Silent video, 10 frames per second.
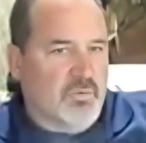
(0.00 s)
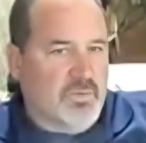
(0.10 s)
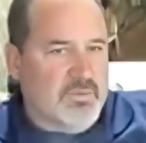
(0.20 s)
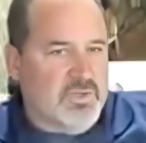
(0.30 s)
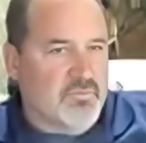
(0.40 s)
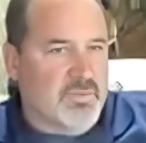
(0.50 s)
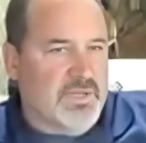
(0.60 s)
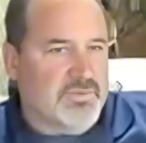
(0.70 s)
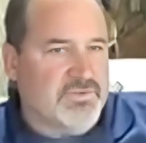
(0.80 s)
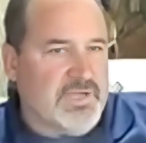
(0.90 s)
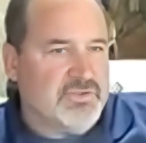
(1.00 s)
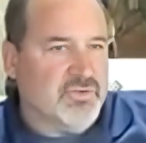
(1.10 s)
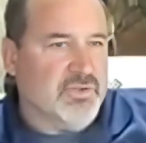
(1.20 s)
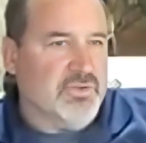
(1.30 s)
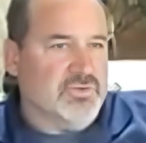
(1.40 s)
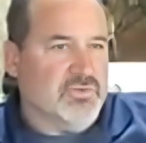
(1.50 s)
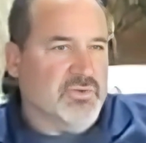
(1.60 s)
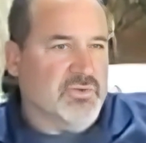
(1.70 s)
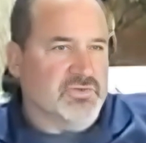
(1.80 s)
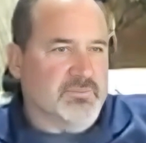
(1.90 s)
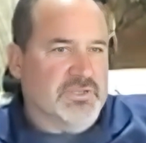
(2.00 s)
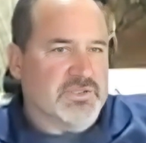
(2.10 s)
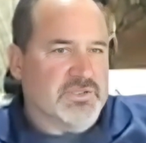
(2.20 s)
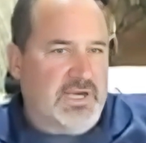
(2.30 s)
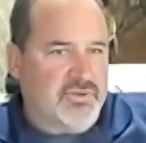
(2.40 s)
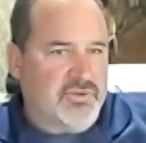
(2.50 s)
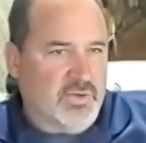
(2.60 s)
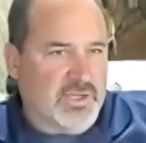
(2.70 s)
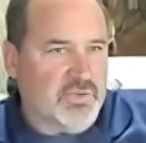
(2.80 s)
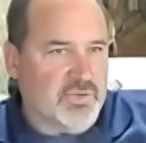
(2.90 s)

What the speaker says: where maybe your soils have been saturated,